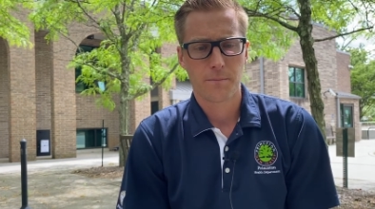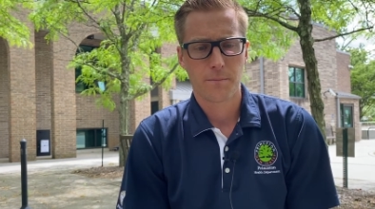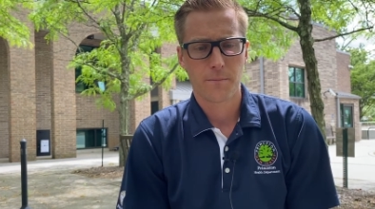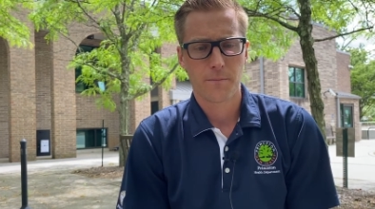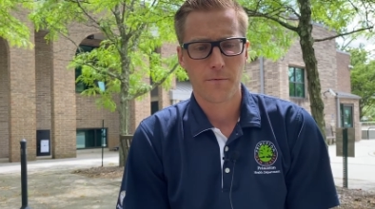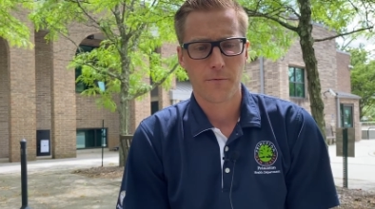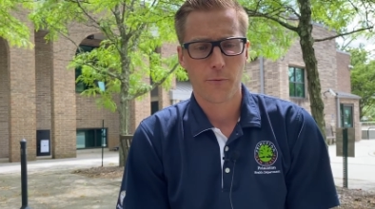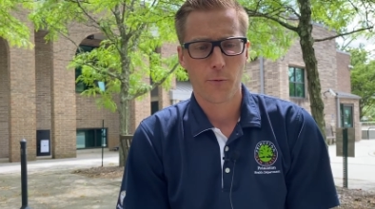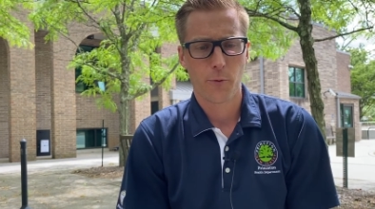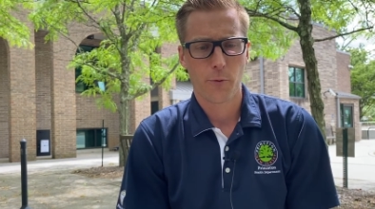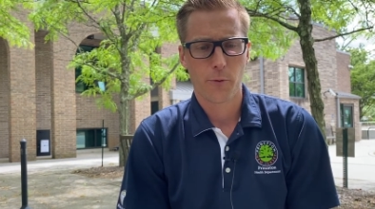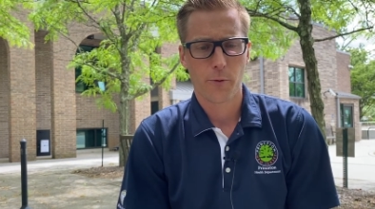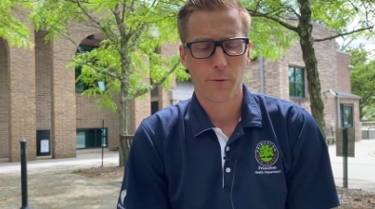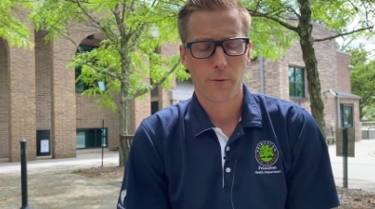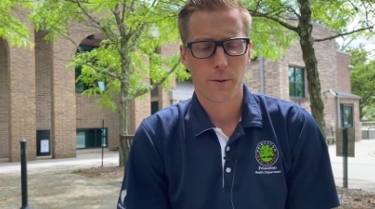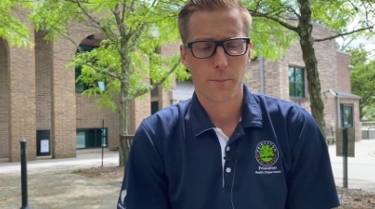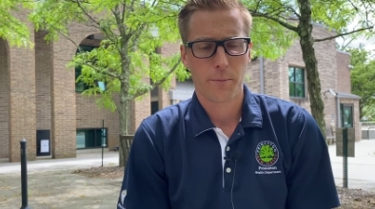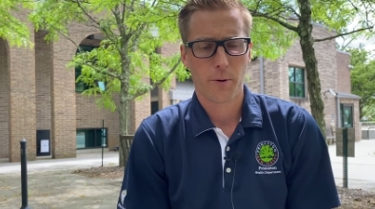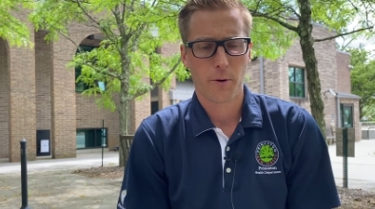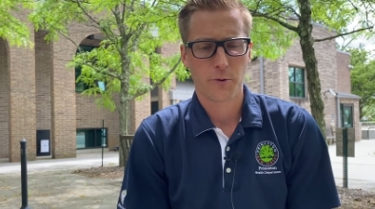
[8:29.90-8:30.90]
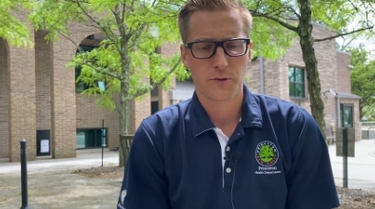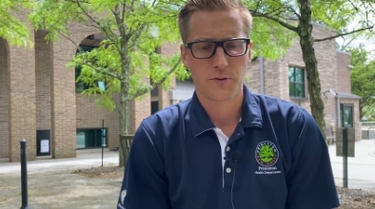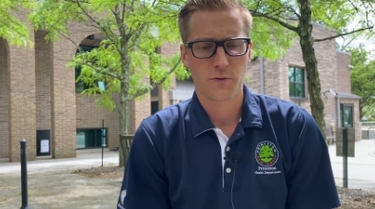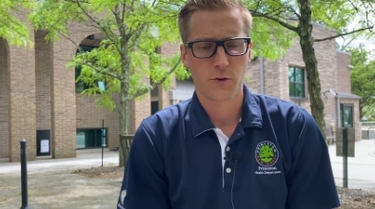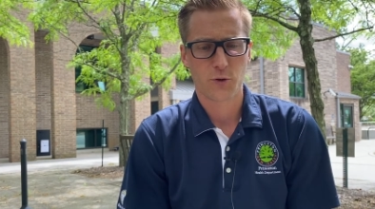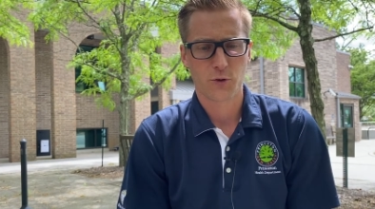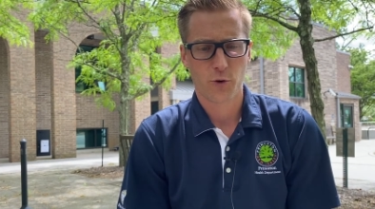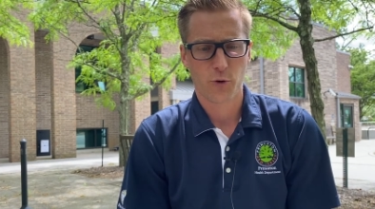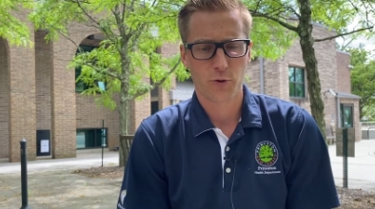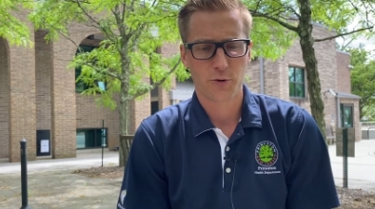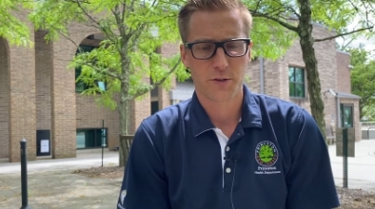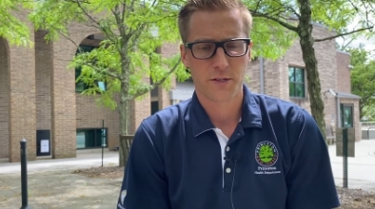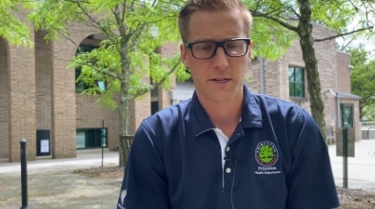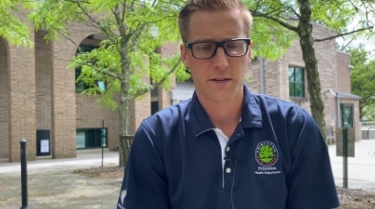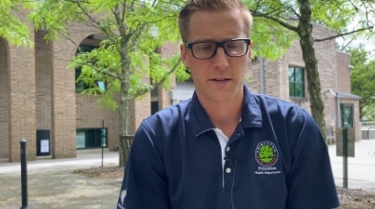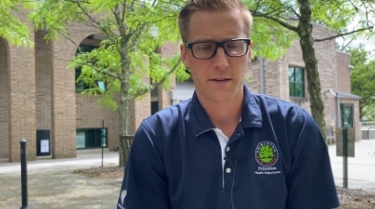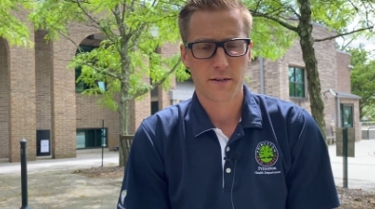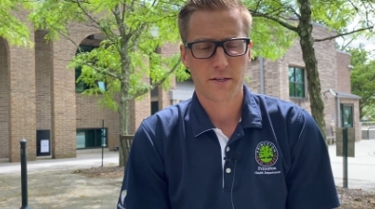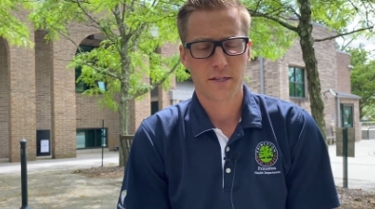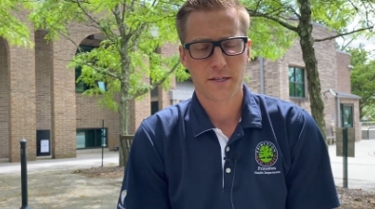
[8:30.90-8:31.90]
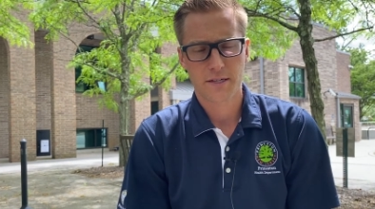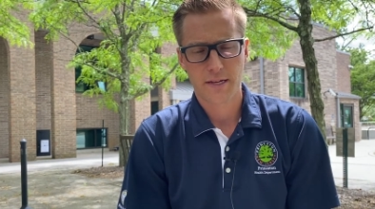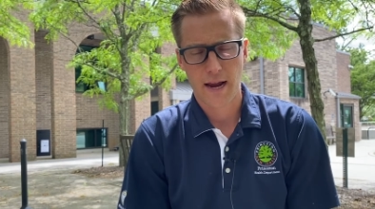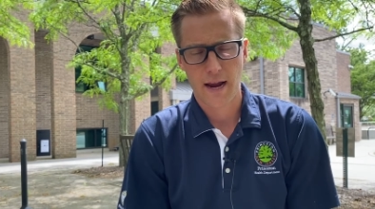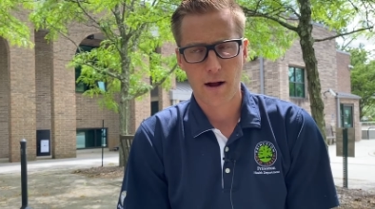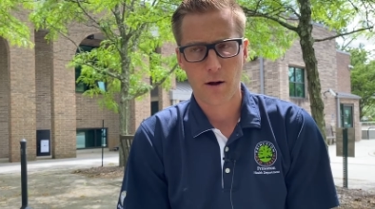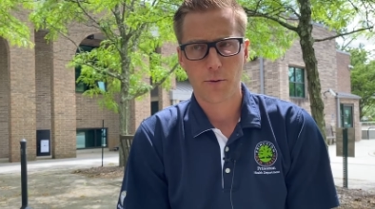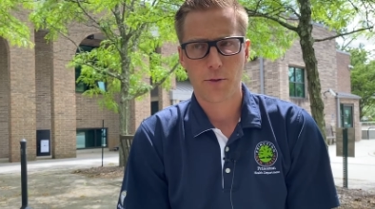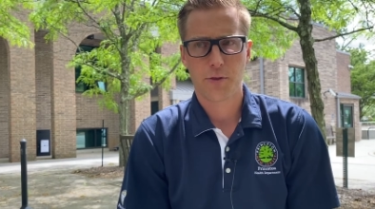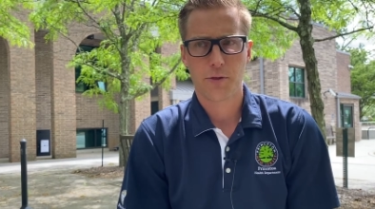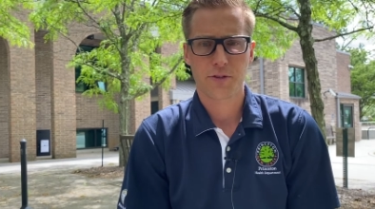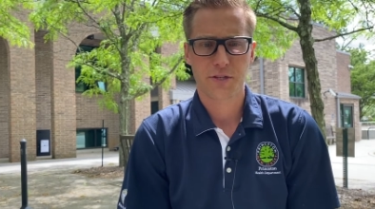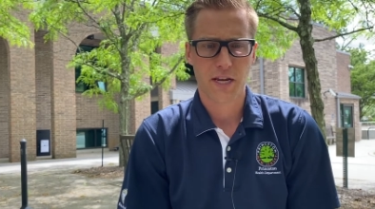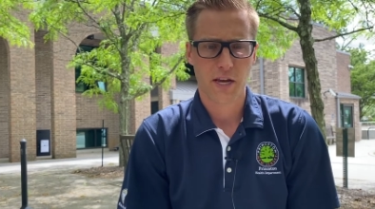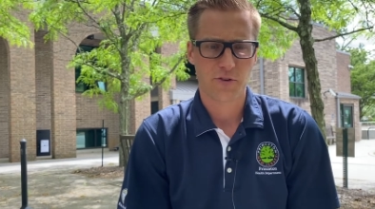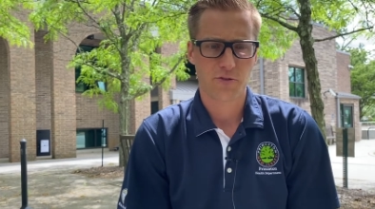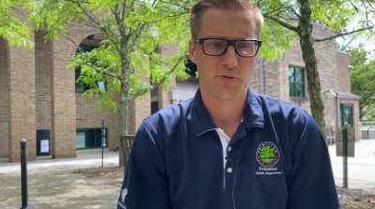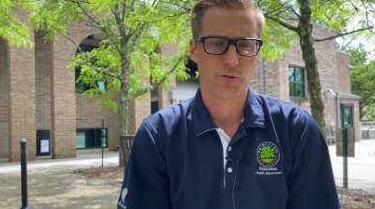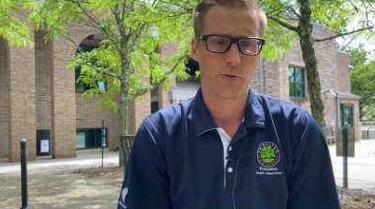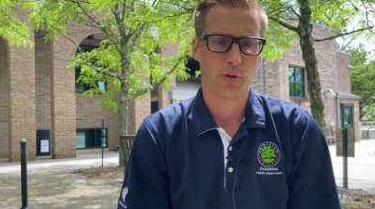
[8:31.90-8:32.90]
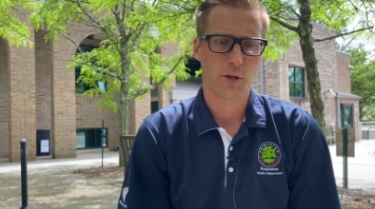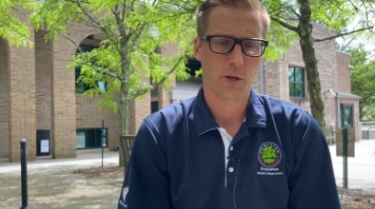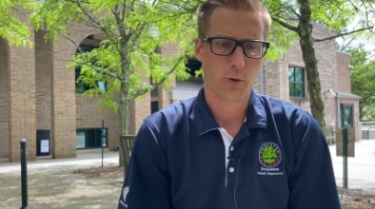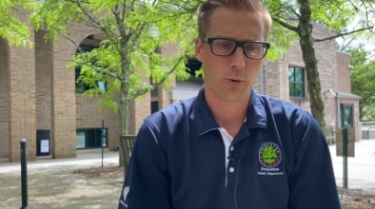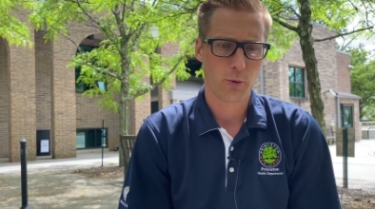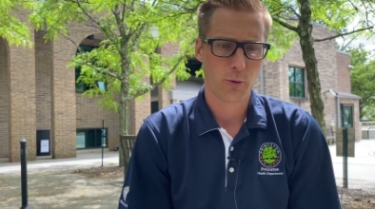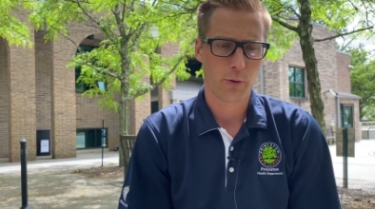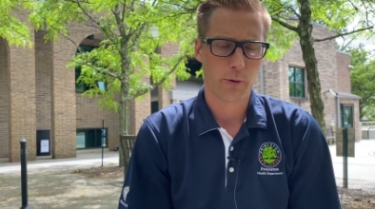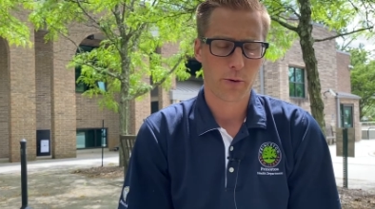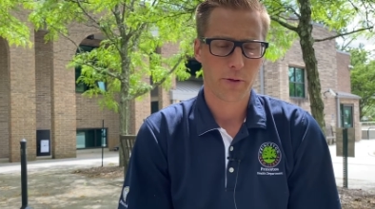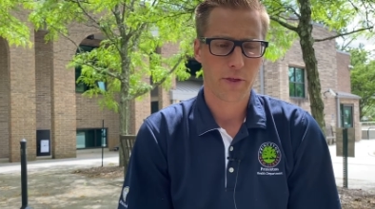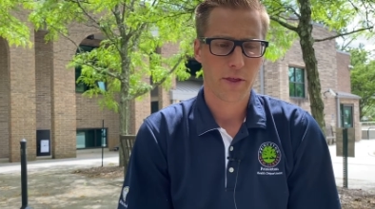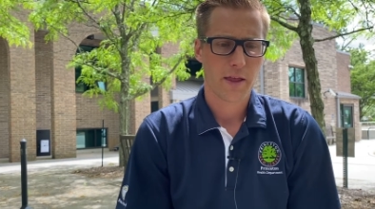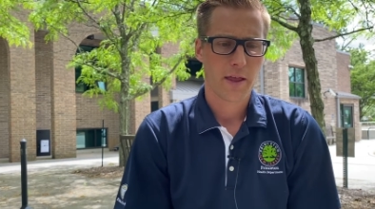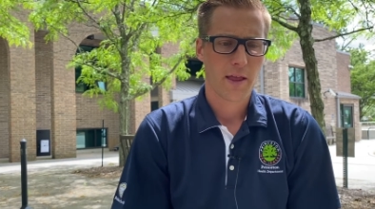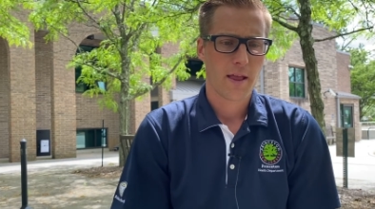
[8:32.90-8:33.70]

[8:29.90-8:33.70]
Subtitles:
for the parts of New Jersey, south, central, and north.